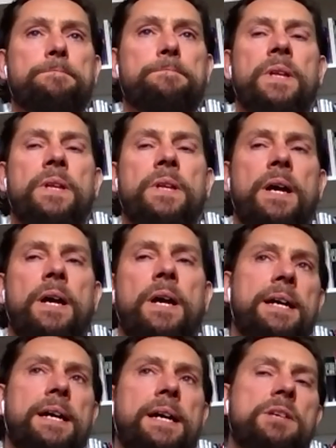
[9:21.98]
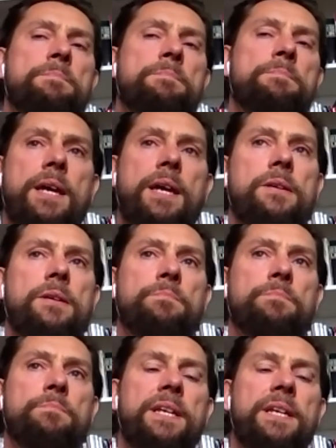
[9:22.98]
And I'd actually made a complaint
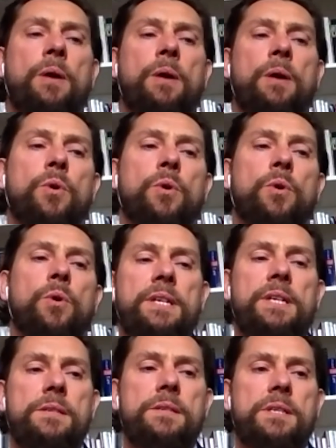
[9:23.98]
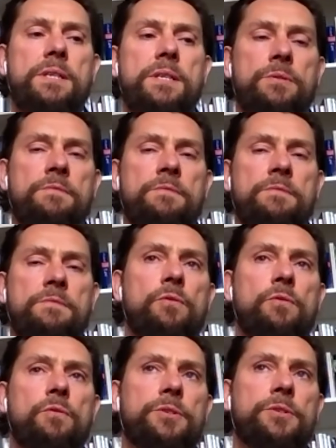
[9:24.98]
about one of the instances that I was involved in
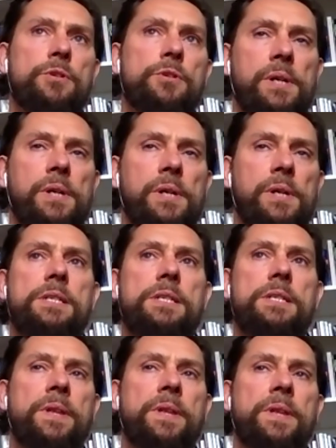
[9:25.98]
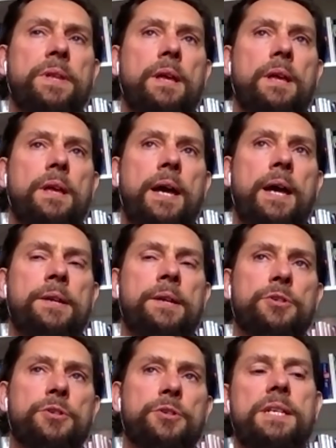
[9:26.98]
to the police. And two
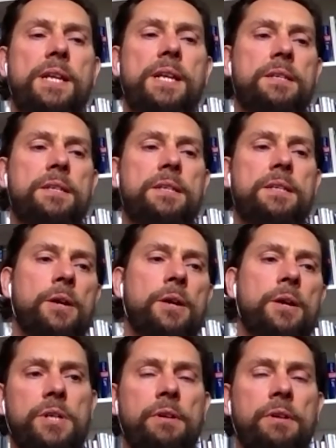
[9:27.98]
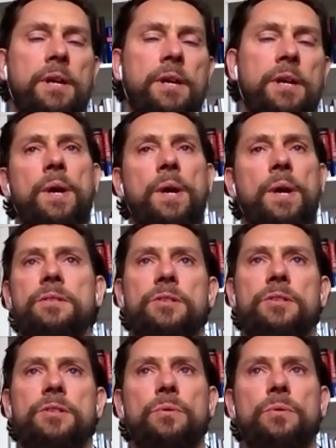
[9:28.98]
days later from that court hearing, I went
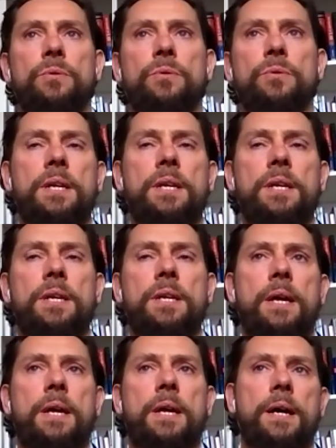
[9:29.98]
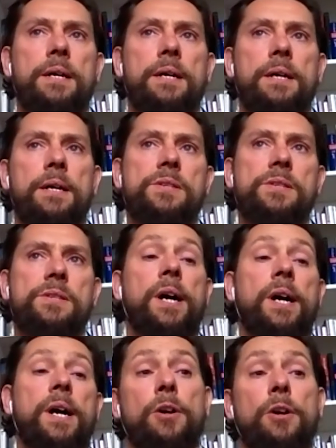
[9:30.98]
into the uh, CID
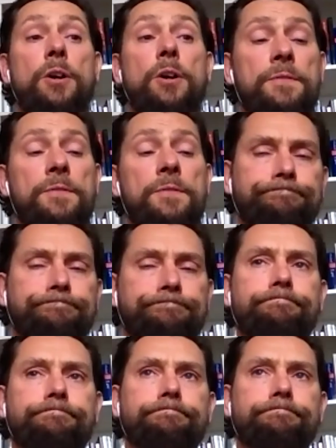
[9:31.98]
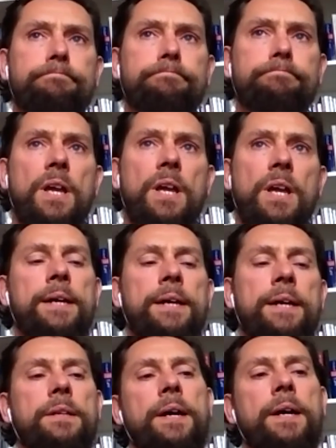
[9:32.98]
office and I had, a,
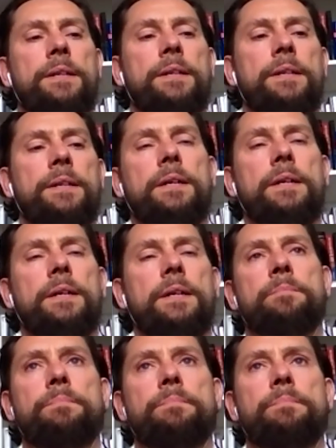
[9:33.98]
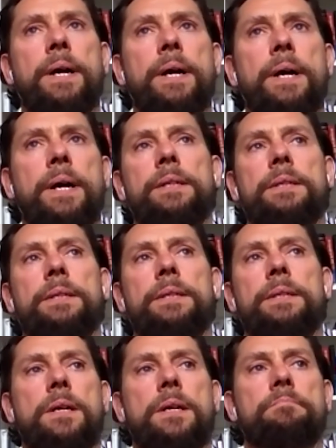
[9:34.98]
I had, a, I had a,
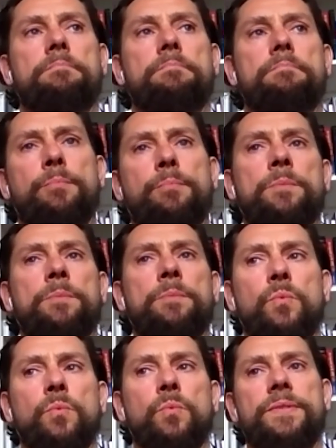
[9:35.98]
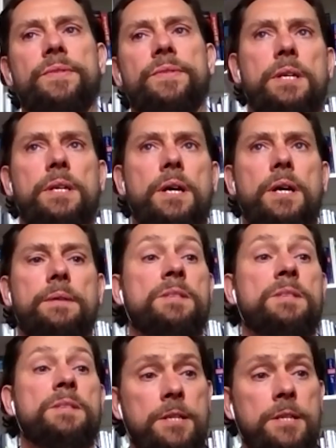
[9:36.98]
um, an appointment with the uh, inspector.